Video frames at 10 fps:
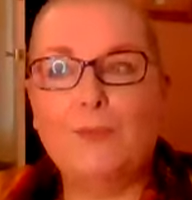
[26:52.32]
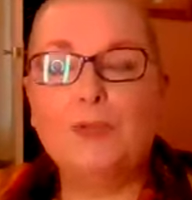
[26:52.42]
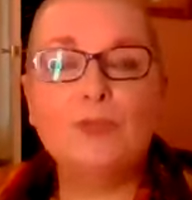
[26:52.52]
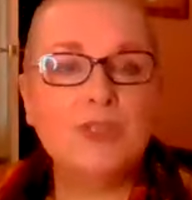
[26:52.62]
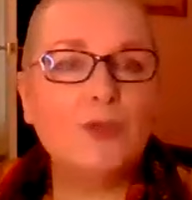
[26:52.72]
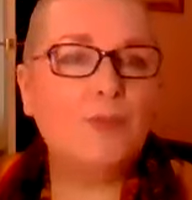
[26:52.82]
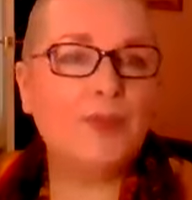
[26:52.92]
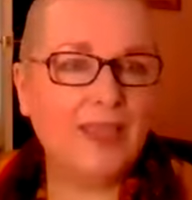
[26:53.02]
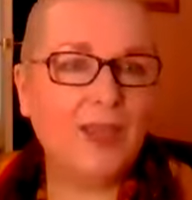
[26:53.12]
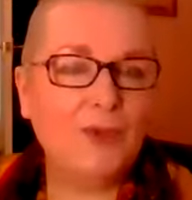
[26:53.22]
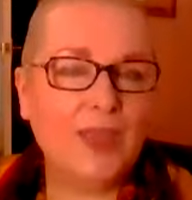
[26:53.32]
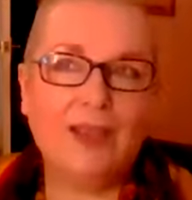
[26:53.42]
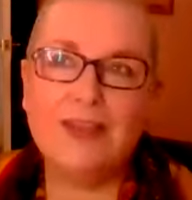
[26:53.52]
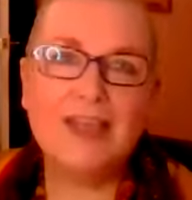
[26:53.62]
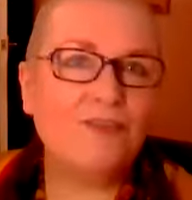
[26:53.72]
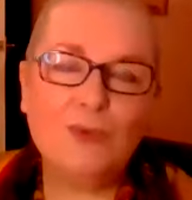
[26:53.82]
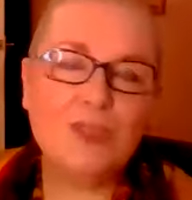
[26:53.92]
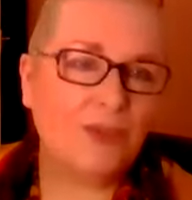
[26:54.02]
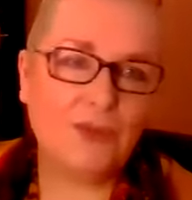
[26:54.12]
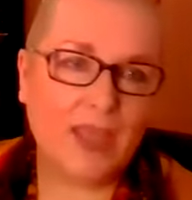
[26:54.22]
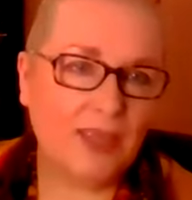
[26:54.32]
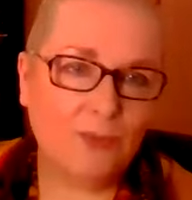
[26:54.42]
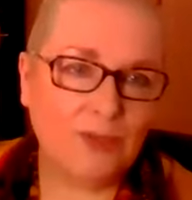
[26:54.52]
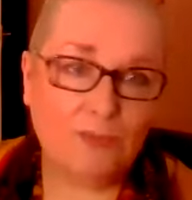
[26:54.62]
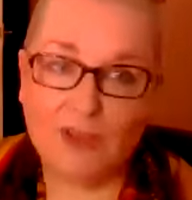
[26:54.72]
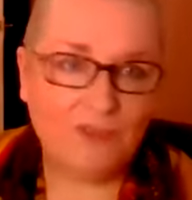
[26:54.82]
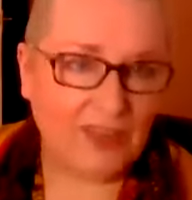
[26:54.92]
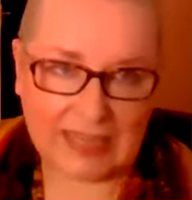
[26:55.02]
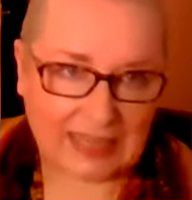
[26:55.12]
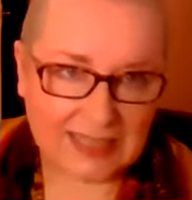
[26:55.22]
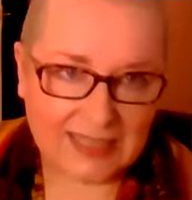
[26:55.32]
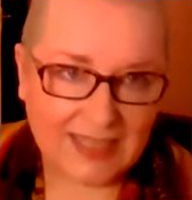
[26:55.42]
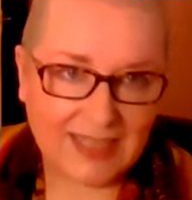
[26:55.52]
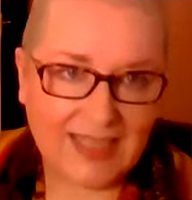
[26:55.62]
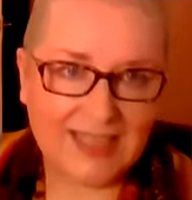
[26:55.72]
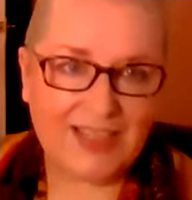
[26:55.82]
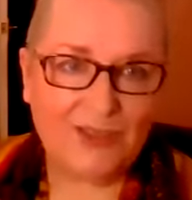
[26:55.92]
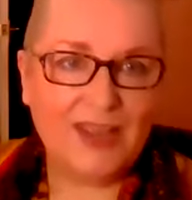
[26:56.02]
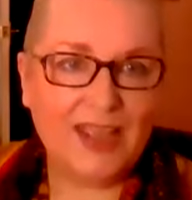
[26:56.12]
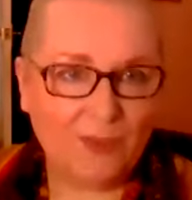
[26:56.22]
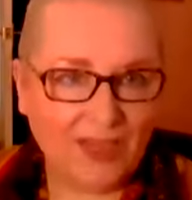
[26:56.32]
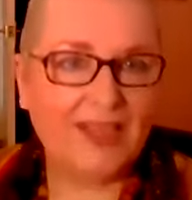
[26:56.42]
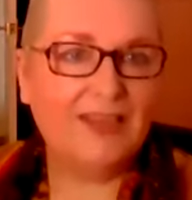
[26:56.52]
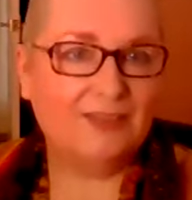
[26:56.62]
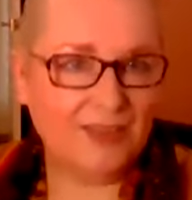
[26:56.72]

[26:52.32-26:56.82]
but also being okay. I never was okay with my feelings. So now again,